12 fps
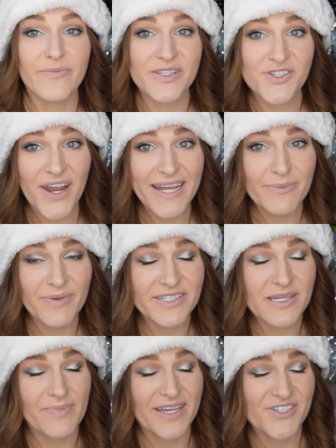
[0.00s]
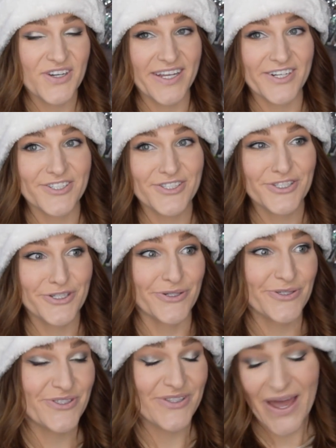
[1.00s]
I've been trying to build up my traders too,
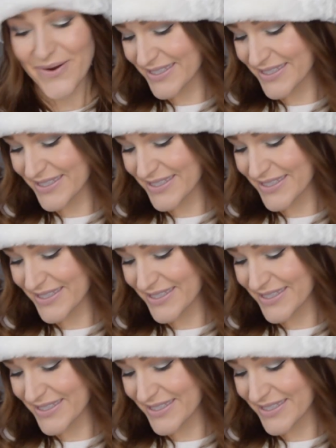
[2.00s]
so that